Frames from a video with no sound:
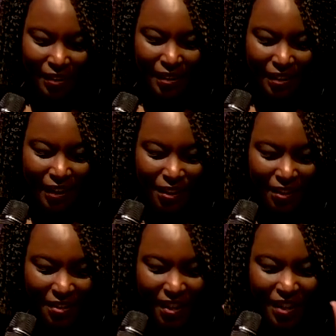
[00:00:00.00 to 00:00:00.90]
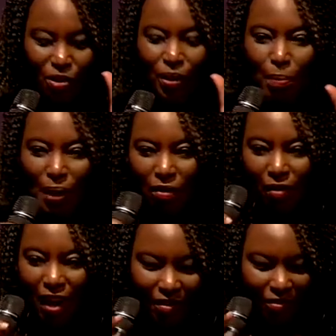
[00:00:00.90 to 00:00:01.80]
It, it, this thing is only about
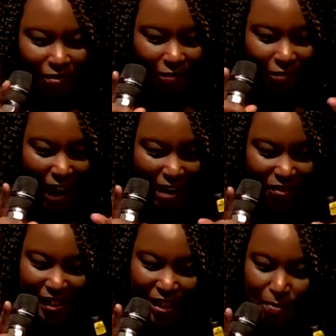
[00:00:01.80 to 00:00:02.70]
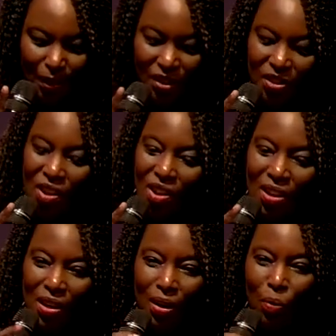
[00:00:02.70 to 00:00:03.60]
five, five centimeters long,
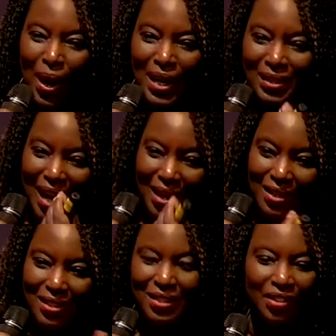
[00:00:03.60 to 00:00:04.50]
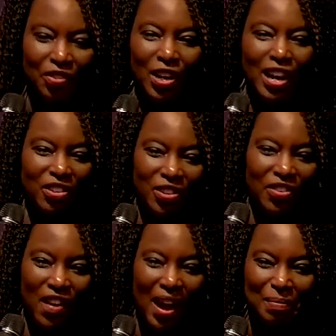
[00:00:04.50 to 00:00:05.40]
weighs under 300
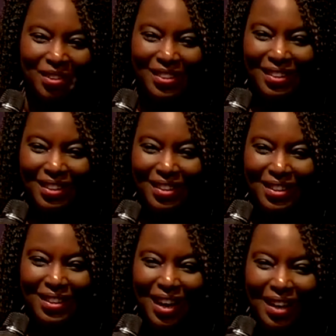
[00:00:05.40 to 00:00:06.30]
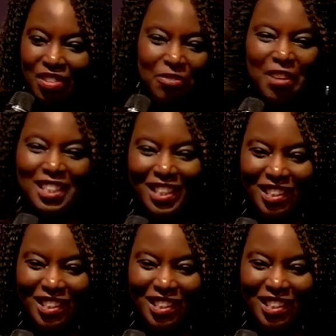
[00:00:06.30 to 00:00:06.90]
grams, and traversing the